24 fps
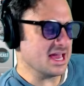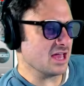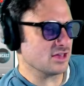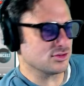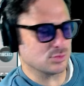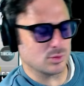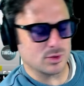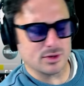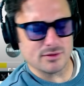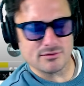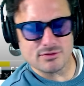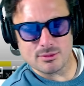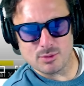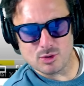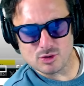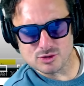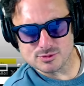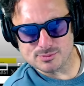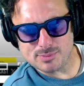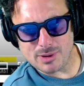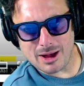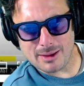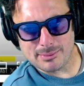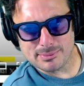He has one of the
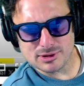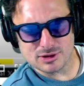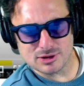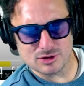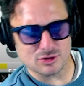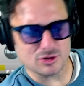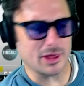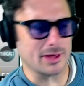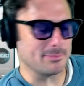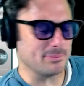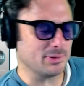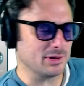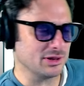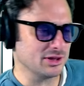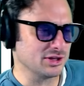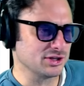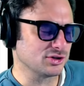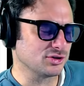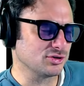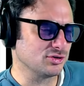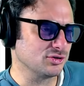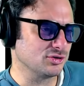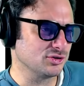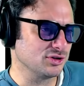most popular, like,
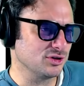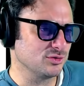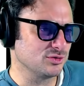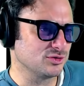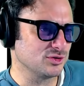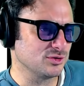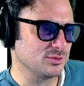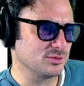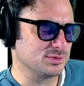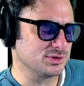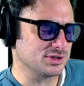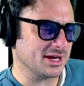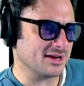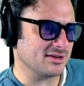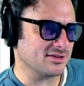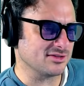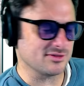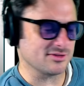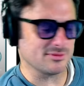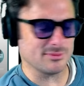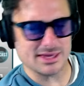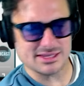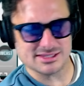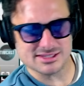political YouTube
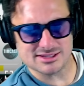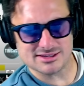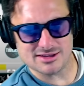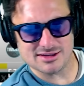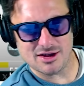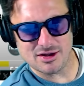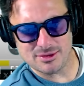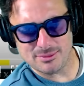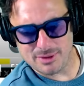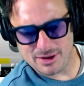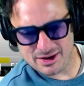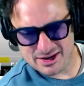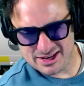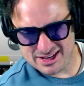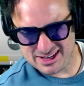channels and makes a ton of